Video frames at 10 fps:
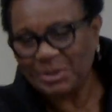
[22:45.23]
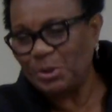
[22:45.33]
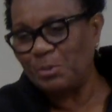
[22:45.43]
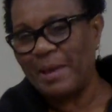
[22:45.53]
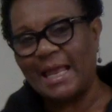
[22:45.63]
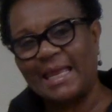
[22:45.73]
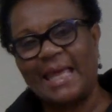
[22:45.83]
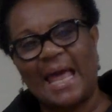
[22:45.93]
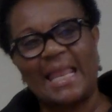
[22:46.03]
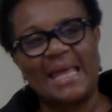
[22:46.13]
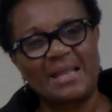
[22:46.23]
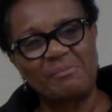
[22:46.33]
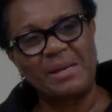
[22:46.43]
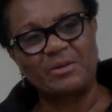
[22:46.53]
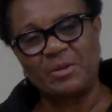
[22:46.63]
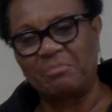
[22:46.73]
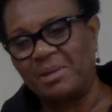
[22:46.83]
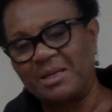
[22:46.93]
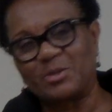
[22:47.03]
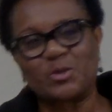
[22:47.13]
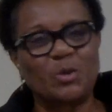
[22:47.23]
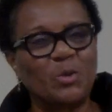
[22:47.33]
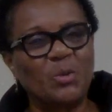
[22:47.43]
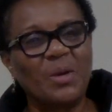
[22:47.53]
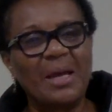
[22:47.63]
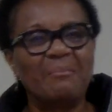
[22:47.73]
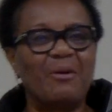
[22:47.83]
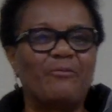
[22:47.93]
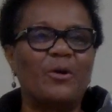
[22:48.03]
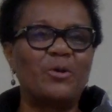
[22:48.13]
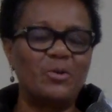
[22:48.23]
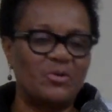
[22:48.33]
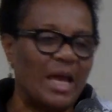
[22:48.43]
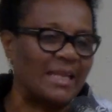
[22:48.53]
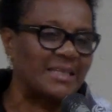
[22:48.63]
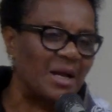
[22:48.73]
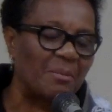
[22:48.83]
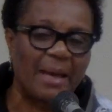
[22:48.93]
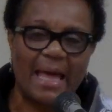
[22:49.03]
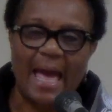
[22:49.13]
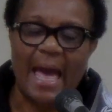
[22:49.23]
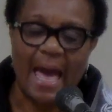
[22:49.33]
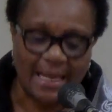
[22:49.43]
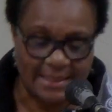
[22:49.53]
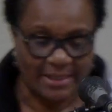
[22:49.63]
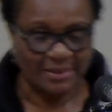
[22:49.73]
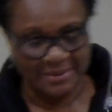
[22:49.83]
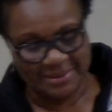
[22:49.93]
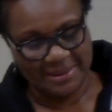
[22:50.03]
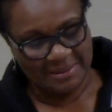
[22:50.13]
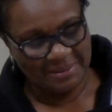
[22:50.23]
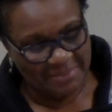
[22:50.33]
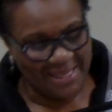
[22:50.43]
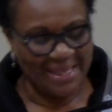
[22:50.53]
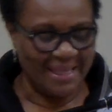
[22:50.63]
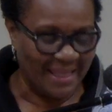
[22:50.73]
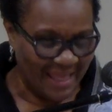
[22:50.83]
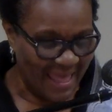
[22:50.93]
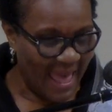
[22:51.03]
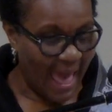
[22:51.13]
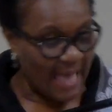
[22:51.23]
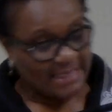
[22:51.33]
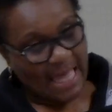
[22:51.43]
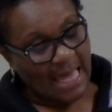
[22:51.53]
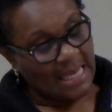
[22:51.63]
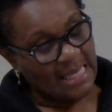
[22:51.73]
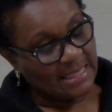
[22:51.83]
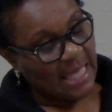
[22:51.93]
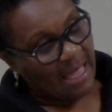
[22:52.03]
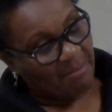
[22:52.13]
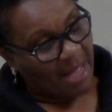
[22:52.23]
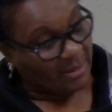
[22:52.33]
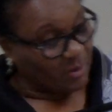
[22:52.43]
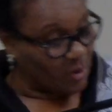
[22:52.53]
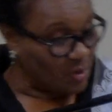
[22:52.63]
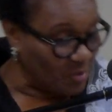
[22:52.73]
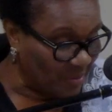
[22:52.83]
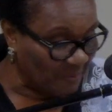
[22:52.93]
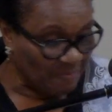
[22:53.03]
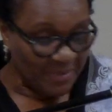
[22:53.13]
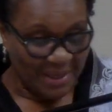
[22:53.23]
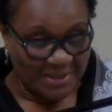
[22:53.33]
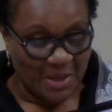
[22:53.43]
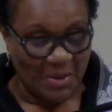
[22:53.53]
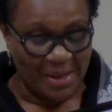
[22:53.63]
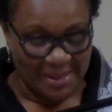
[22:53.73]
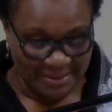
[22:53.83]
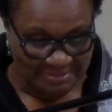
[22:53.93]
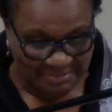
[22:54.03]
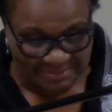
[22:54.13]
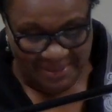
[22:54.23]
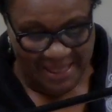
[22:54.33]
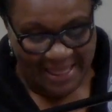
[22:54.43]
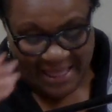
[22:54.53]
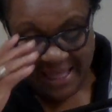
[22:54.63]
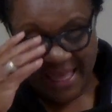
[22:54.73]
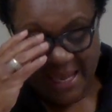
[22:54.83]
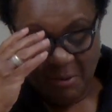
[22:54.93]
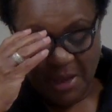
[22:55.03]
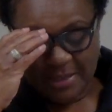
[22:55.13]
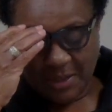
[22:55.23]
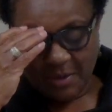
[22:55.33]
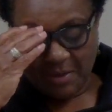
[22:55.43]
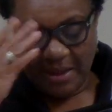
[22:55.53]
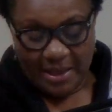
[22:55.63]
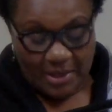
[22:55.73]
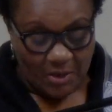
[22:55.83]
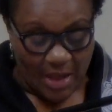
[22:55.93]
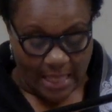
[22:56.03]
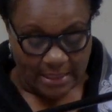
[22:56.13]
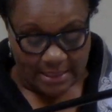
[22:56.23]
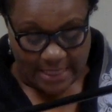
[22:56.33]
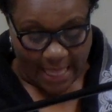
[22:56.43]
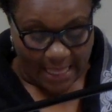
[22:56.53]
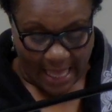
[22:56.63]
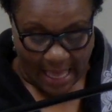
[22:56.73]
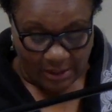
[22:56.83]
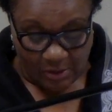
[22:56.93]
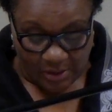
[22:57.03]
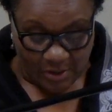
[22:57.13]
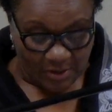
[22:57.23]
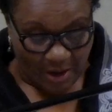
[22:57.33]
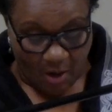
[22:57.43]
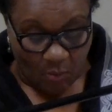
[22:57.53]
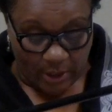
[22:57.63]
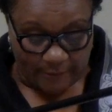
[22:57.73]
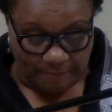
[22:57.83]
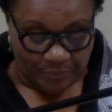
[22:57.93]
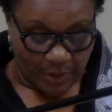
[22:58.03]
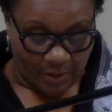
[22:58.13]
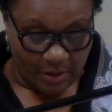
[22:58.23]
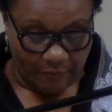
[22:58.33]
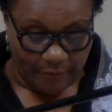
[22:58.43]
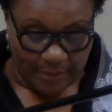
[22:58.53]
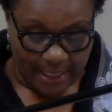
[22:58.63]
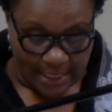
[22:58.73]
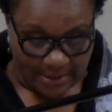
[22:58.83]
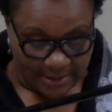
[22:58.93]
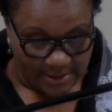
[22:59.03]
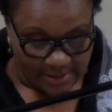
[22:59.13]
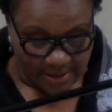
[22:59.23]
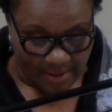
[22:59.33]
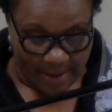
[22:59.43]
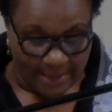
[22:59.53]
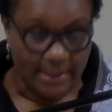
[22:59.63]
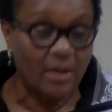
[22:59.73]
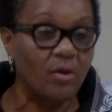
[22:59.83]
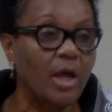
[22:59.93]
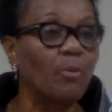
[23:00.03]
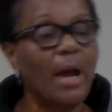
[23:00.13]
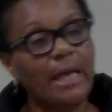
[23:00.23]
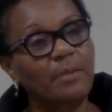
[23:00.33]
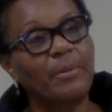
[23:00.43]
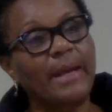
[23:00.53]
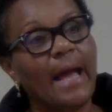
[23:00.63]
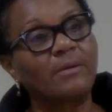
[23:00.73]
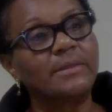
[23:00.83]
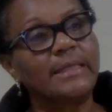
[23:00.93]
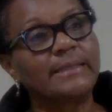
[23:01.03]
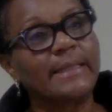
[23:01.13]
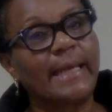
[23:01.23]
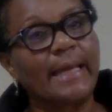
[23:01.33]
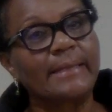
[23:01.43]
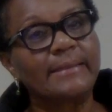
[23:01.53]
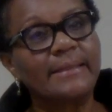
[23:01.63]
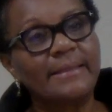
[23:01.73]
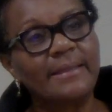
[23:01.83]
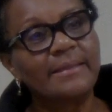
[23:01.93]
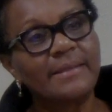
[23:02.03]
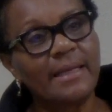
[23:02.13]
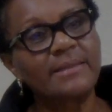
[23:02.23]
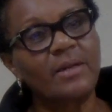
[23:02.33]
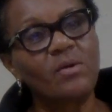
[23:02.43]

so you better get out of elementary middle school before you try to talk about how I talk. Right. I said I at least came by the school. So anyway, so you know, I just thank God. You you can always learn from kids and sometimes I say, okay, well how you pronounce this or that? So I said,